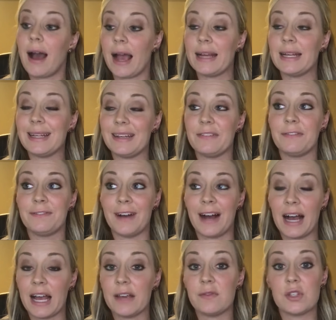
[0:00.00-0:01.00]
I need
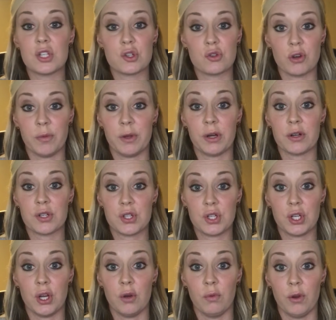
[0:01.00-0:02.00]
5 distributors
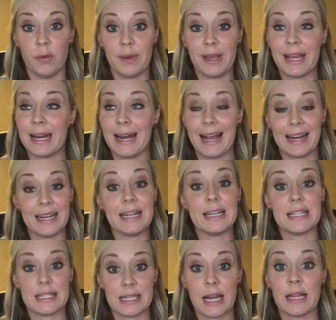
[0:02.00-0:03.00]
to go Ruby and I
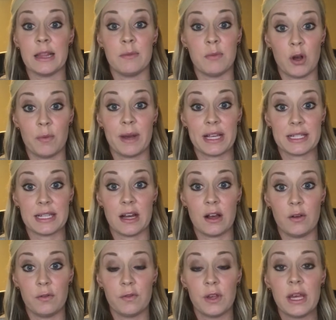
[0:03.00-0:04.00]
need to sign them all
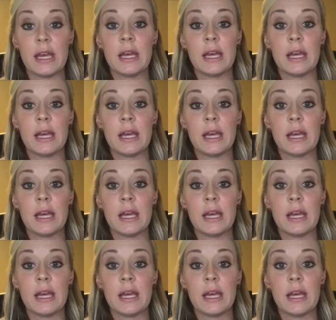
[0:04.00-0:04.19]
myself.